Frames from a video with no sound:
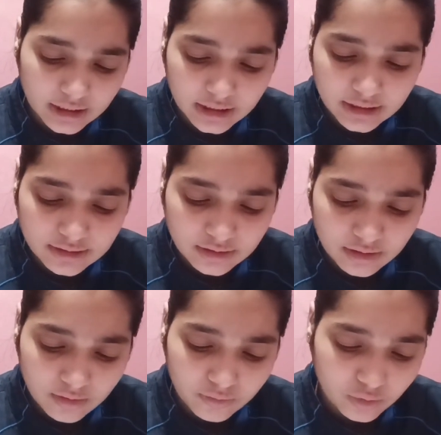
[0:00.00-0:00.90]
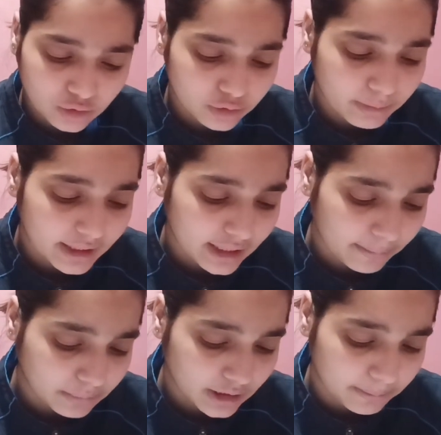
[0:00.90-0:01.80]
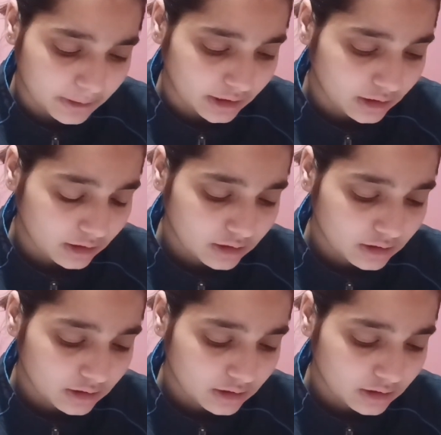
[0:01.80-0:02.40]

it is followed by MTP.